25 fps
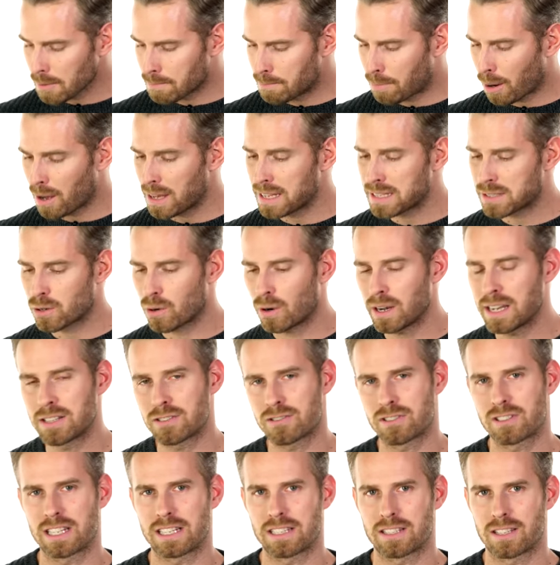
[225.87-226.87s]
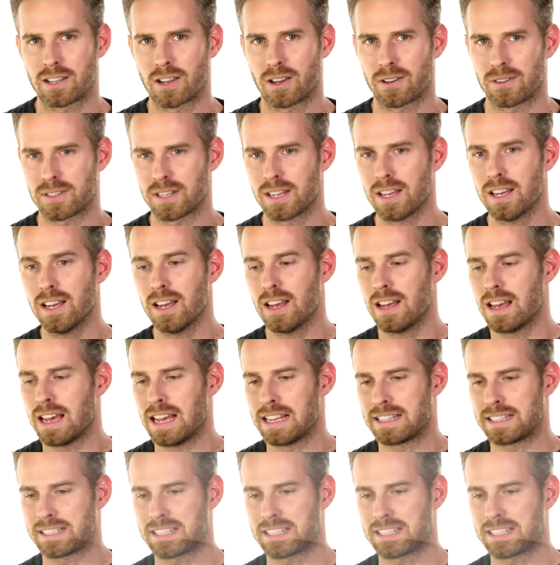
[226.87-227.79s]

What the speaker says: But it's quite interesting to note, it's